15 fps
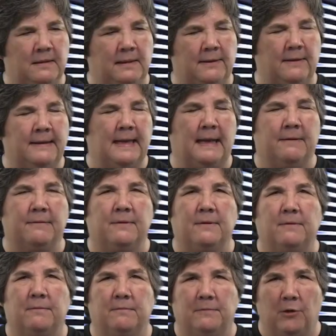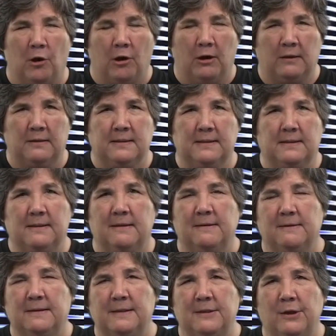clearing out logs. So
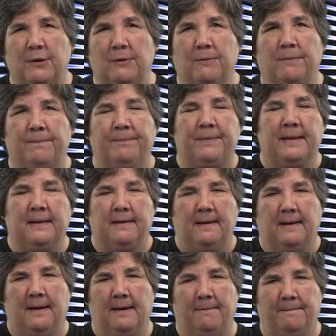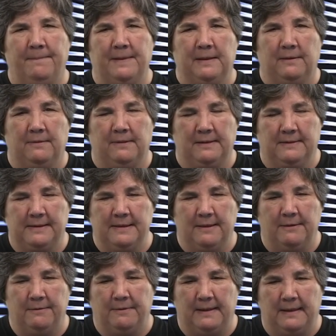there's no um, there's
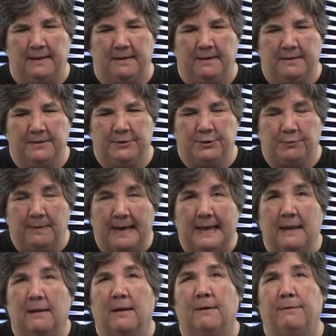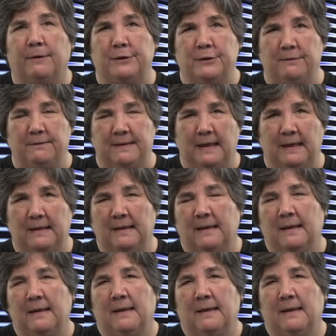no uh, trail of what you've done.